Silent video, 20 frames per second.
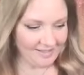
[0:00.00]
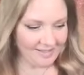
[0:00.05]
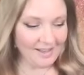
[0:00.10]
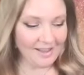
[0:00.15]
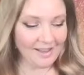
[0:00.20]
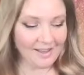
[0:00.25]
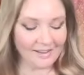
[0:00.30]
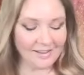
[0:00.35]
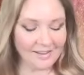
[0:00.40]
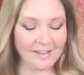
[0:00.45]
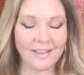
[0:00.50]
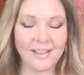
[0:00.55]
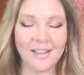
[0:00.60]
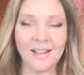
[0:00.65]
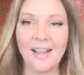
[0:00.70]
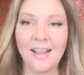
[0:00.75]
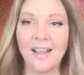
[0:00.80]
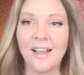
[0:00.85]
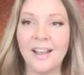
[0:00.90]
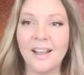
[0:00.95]
Yeah.
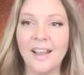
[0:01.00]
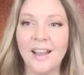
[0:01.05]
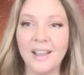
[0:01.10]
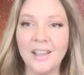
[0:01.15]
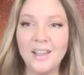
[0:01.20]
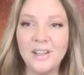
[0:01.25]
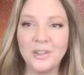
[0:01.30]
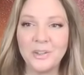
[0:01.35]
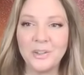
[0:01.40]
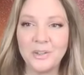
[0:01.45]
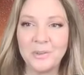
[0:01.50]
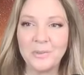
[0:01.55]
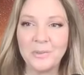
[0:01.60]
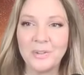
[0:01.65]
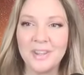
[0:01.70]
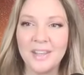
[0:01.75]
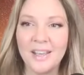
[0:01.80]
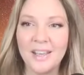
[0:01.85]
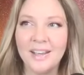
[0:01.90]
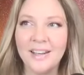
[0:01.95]
I agree
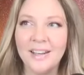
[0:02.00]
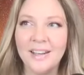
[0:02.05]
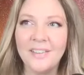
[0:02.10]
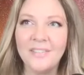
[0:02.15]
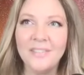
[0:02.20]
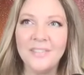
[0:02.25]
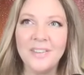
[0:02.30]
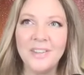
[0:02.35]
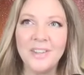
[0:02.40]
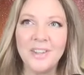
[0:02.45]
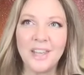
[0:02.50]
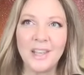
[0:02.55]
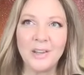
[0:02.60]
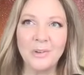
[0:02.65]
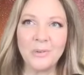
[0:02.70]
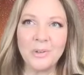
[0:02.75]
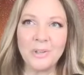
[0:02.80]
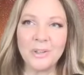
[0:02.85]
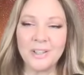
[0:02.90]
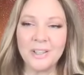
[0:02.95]
with that. I feel like
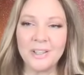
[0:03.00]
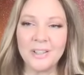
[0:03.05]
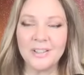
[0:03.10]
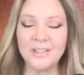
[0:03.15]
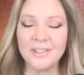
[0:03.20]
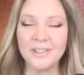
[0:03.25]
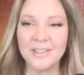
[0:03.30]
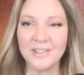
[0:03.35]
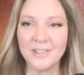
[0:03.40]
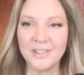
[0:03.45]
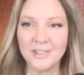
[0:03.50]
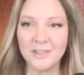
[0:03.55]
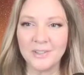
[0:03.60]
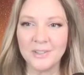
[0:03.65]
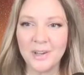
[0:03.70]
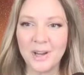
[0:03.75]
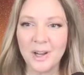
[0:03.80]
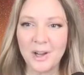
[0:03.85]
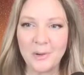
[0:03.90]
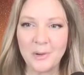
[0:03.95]
we're here
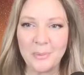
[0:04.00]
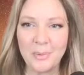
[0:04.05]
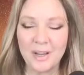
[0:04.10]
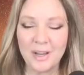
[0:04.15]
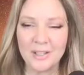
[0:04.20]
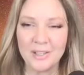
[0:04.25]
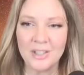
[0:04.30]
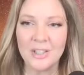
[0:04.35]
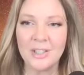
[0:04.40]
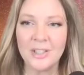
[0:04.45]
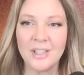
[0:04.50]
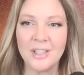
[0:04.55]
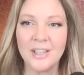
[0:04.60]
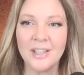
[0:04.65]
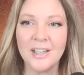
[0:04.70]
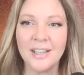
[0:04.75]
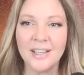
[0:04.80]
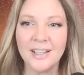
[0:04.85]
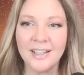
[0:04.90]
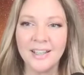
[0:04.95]
to help usher
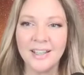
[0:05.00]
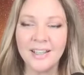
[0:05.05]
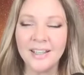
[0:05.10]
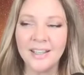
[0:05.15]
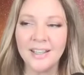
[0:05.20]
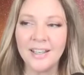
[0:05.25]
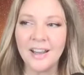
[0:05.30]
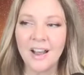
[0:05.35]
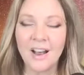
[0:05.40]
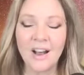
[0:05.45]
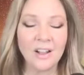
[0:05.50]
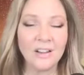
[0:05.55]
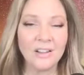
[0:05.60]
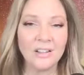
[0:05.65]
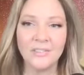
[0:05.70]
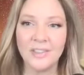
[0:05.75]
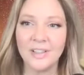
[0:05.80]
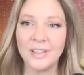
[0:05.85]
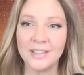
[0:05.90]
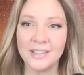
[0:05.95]
it in, all
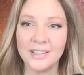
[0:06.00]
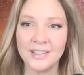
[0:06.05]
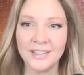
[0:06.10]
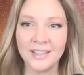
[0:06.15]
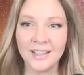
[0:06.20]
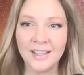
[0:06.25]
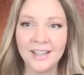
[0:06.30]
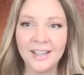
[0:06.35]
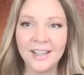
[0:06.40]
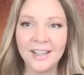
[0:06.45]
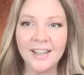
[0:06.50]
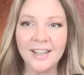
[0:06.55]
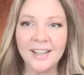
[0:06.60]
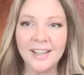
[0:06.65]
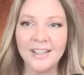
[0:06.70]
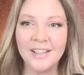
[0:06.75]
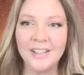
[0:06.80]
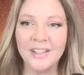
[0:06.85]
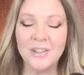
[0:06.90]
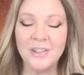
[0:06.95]
of us,
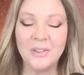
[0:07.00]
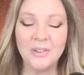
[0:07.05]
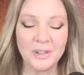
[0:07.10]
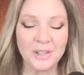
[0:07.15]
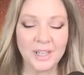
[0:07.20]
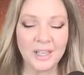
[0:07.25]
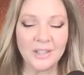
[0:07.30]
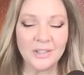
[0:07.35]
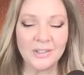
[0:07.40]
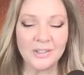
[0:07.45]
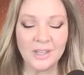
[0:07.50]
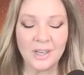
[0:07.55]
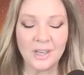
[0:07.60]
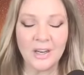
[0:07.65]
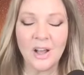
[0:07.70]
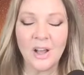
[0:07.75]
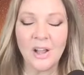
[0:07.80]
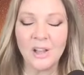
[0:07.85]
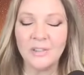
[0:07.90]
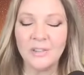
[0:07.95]
you know, and like you said,
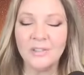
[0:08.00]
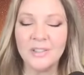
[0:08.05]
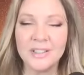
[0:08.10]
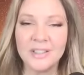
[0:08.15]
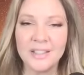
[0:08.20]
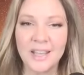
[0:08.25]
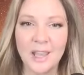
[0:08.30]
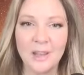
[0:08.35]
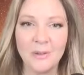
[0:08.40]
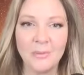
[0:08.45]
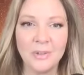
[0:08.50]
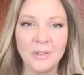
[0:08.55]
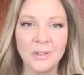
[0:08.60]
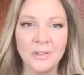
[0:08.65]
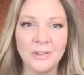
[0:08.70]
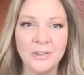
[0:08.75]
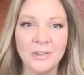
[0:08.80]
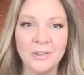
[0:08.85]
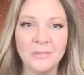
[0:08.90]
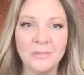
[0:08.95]
all of us came
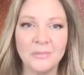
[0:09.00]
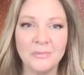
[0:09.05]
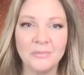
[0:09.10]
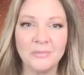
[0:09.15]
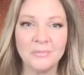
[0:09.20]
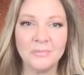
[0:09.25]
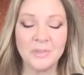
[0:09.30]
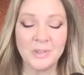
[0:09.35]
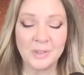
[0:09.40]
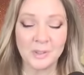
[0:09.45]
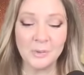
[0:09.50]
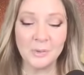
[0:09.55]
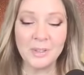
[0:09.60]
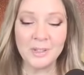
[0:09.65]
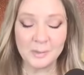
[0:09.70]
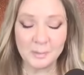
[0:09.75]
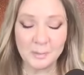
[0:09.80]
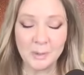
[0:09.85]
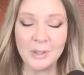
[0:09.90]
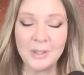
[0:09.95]
here to
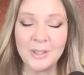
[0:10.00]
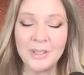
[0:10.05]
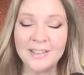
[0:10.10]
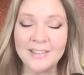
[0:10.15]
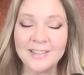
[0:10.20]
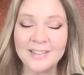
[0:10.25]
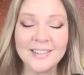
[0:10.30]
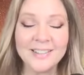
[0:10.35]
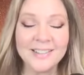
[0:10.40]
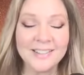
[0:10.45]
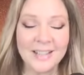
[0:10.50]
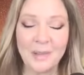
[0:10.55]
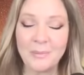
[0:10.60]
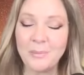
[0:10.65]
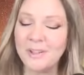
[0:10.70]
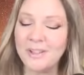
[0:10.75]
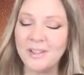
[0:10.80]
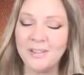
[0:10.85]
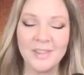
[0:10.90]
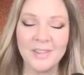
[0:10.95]
experience this. I
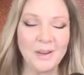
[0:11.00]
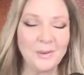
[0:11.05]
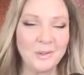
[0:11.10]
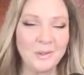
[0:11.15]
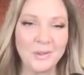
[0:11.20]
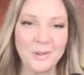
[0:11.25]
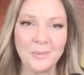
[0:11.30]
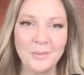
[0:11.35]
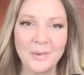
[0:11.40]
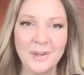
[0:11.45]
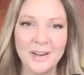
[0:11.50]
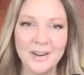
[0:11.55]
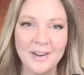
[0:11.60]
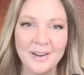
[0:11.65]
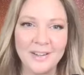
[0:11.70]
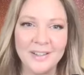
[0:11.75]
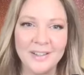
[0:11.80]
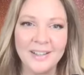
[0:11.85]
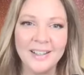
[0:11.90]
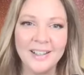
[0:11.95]
believe that with all my
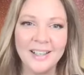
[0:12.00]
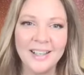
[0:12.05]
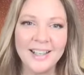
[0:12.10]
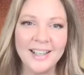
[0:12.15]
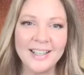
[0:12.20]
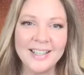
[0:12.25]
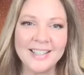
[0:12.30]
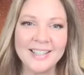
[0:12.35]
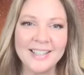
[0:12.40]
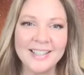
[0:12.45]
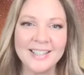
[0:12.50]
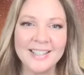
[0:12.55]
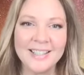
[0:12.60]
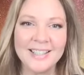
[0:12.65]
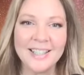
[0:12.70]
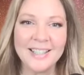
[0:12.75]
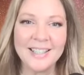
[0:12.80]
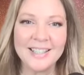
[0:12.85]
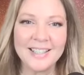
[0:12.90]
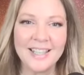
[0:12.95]
heart, because it's an
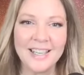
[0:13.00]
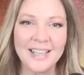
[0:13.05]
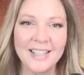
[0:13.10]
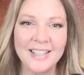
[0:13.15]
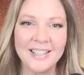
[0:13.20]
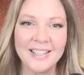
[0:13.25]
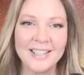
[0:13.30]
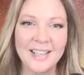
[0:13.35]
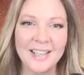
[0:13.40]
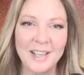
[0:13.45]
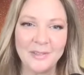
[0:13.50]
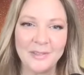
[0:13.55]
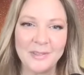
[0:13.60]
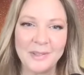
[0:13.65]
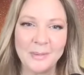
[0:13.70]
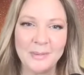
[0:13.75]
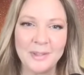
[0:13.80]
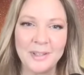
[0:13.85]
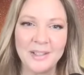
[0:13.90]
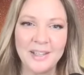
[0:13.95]
exciting time
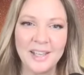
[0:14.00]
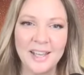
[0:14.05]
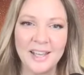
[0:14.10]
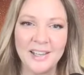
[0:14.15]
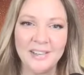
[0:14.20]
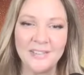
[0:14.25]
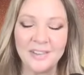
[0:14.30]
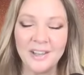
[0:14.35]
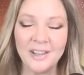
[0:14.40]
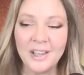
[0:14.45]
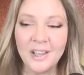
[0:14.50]
to be alive.